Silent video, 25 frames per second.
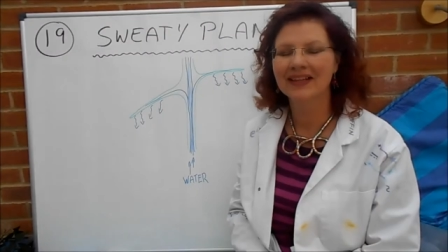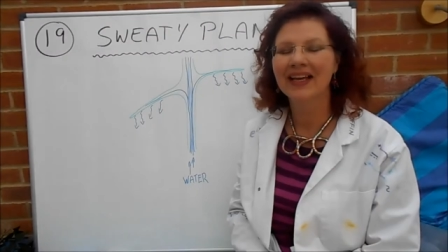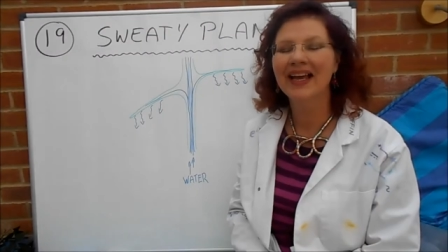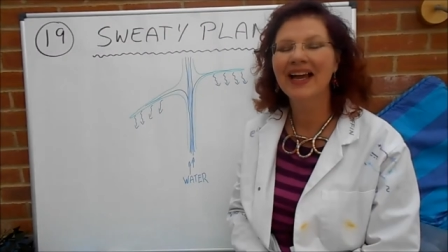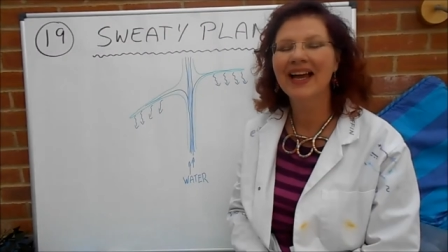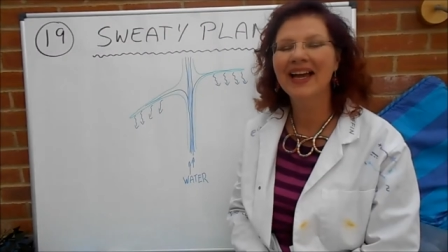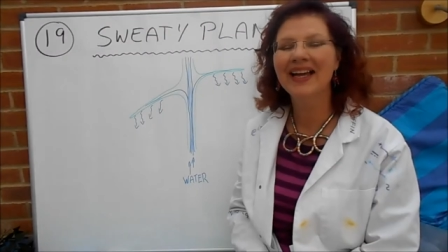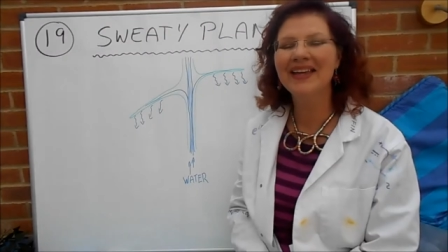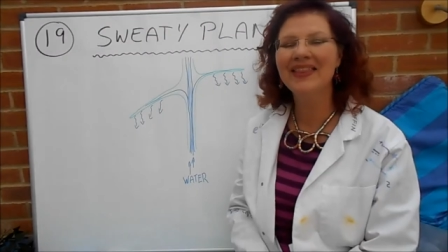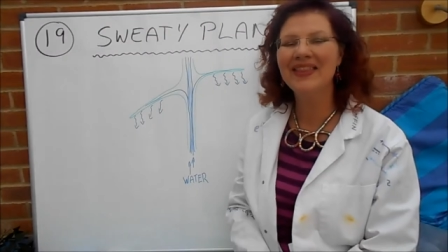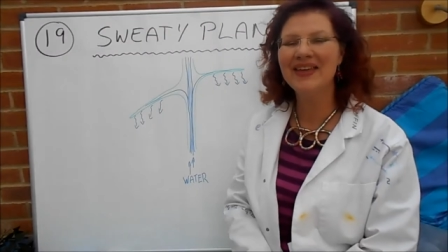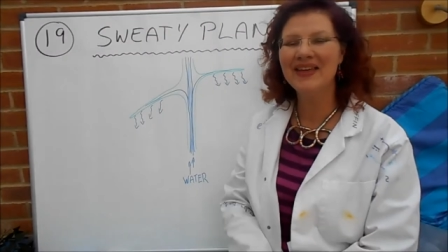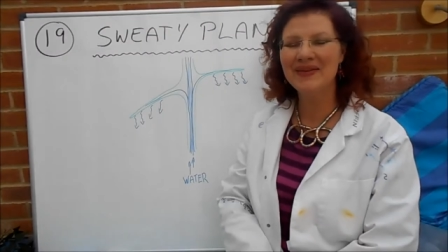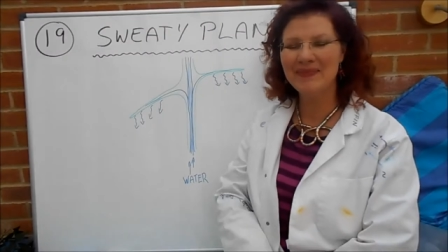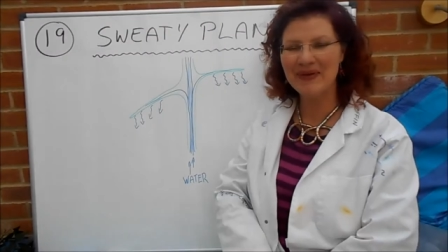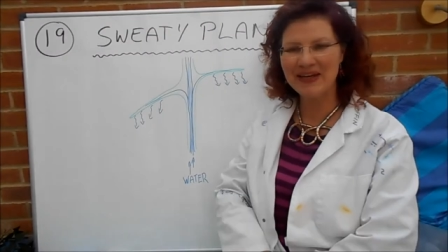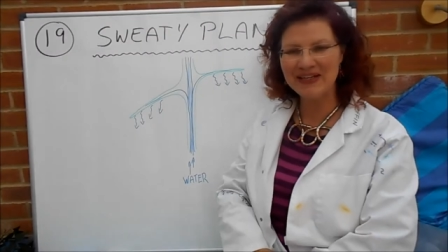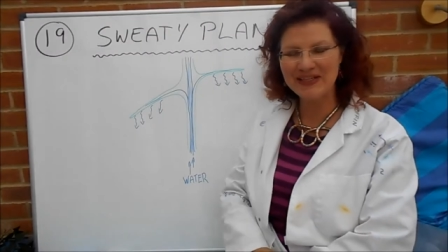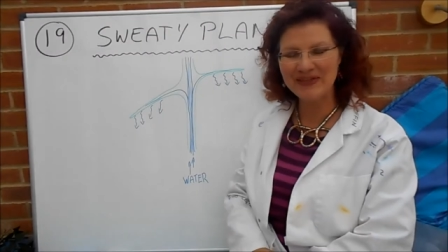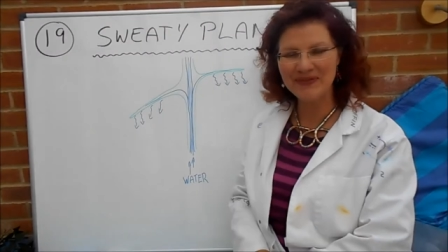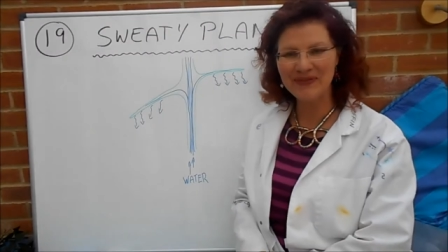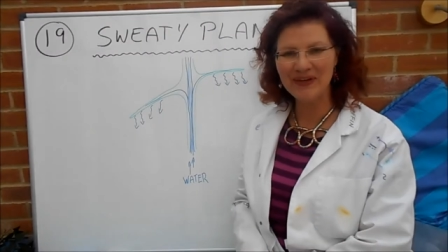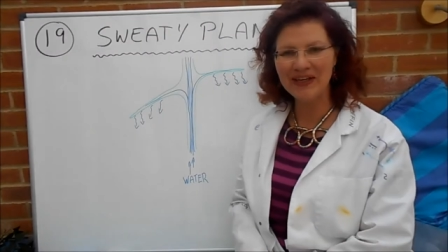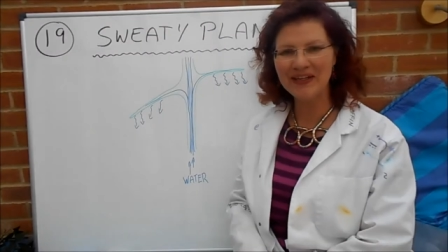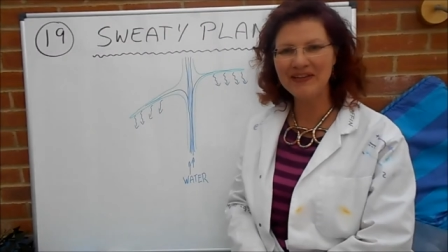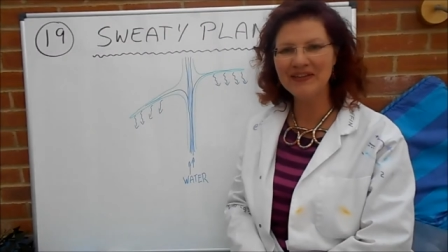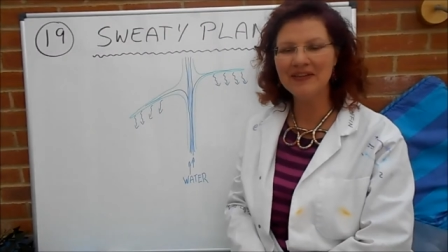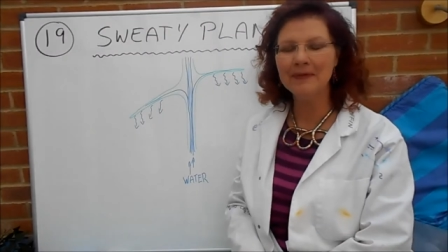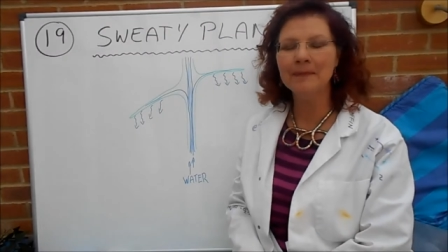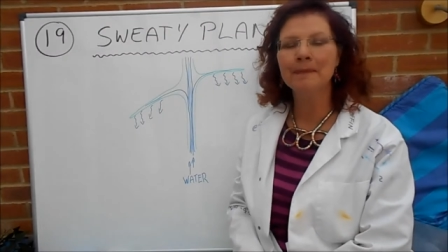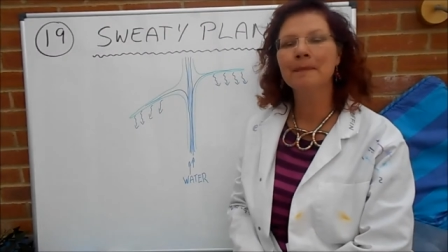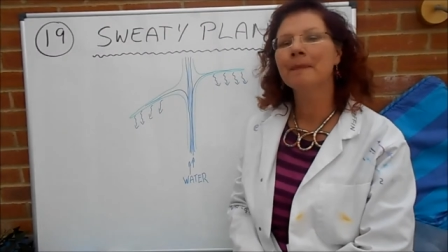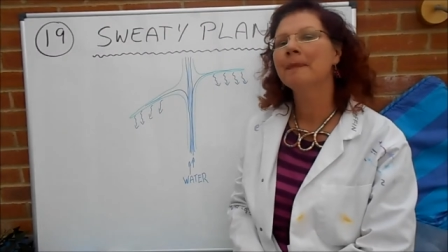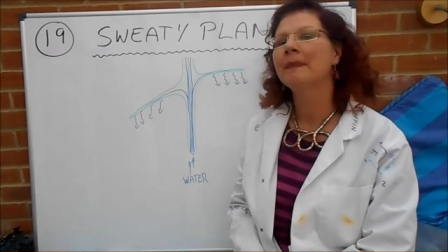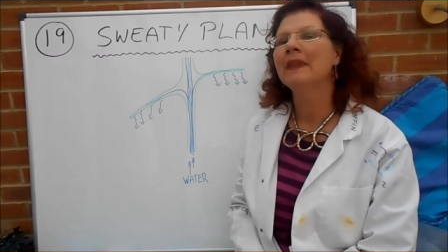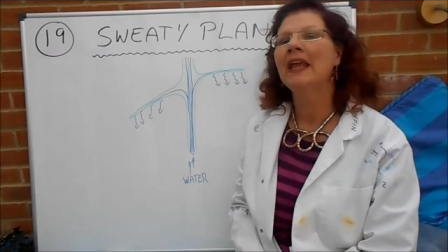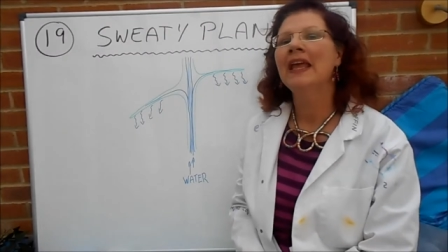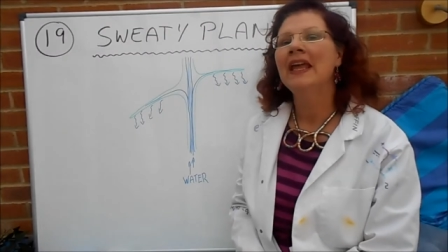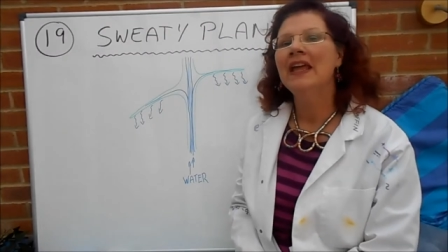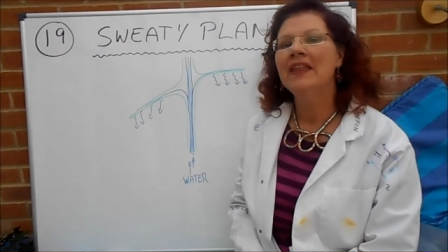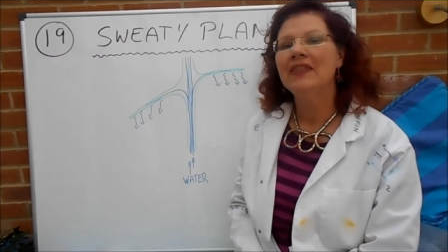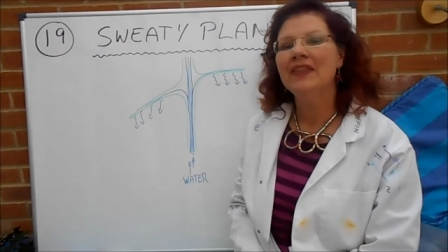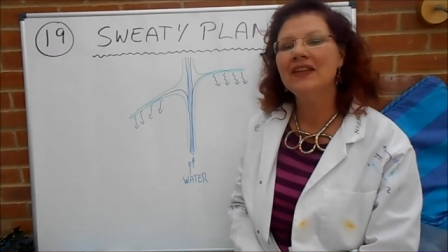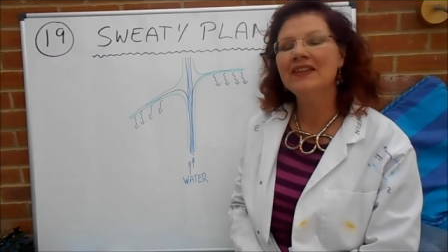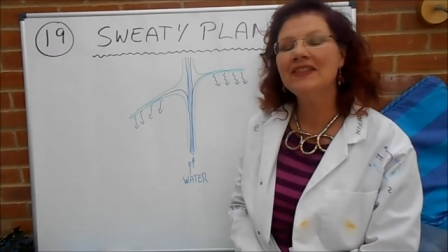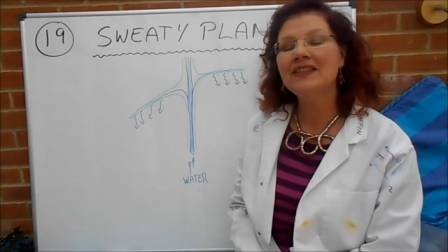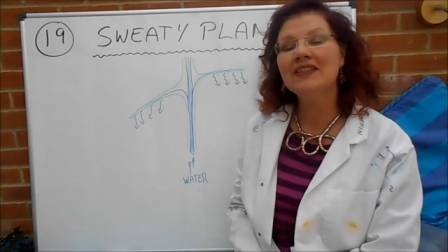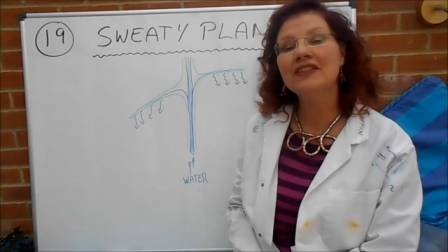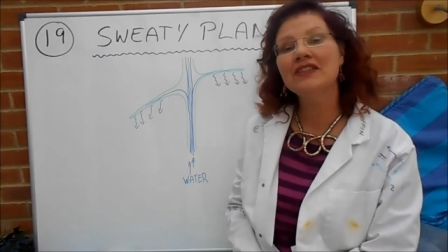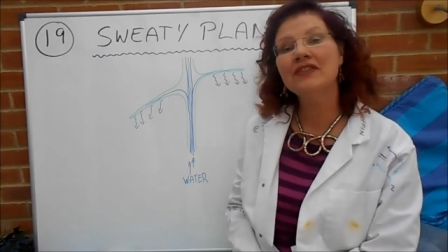Hi there Batty fans.
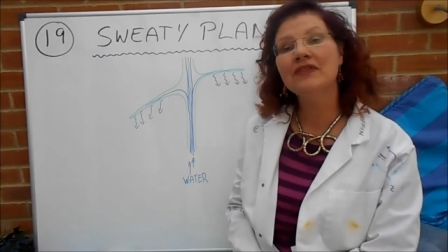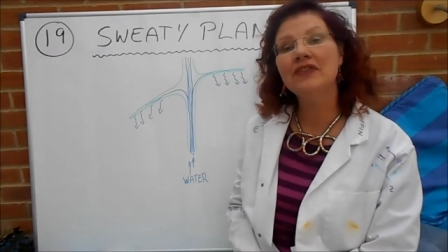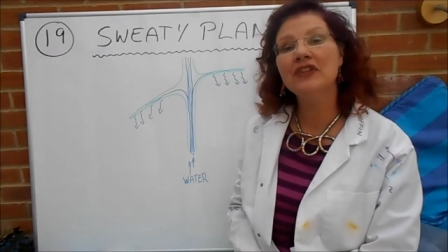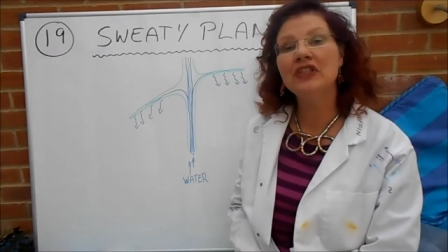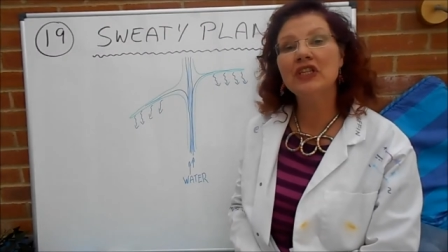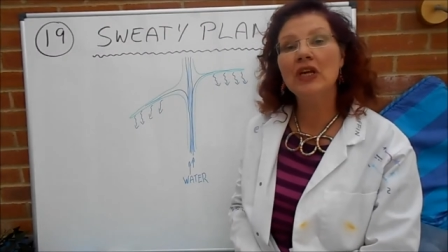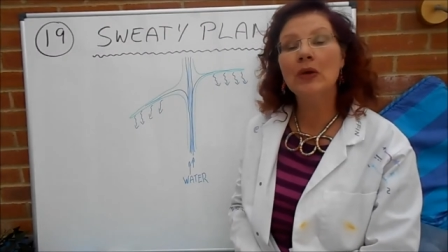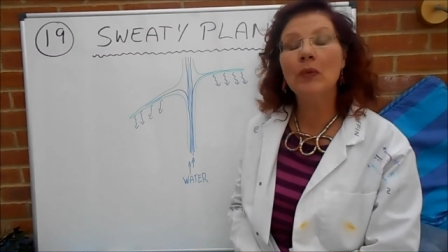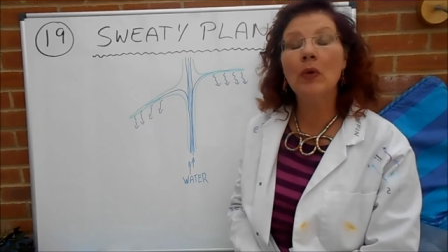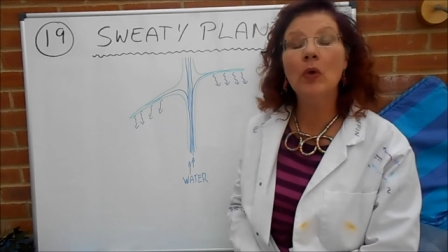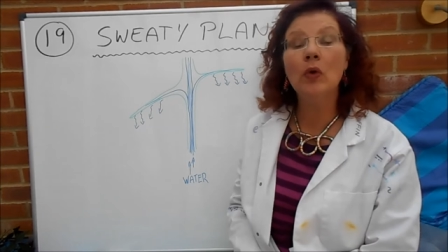This is a video